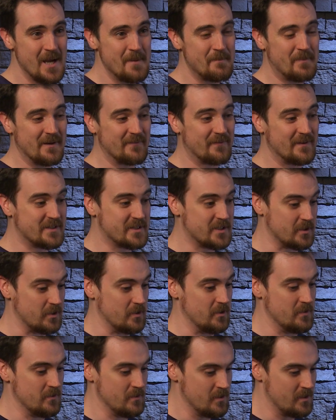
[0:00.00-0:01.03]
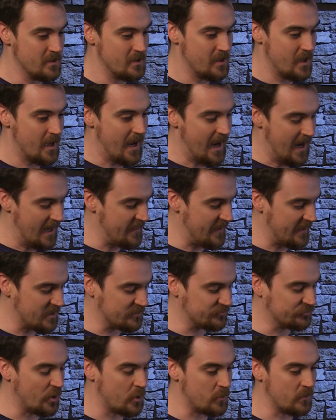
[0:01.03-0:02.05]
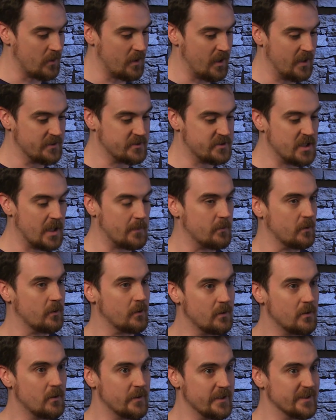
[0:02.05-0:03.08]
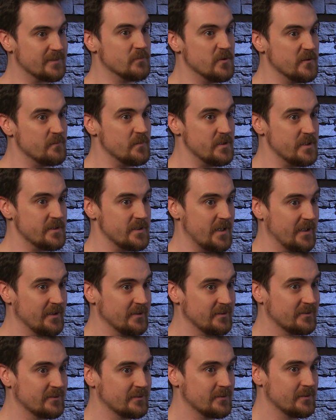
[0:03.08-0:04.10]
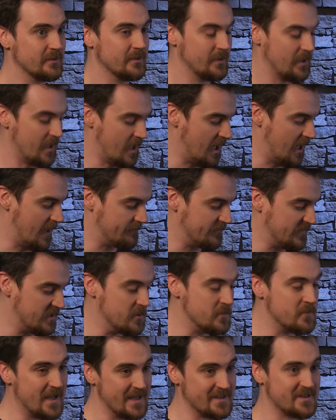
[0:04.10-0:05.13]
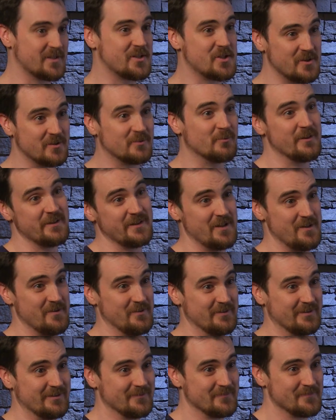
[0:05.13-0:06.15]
but if I do, and then I roll a double on its movement dice, you get to choose where it goes.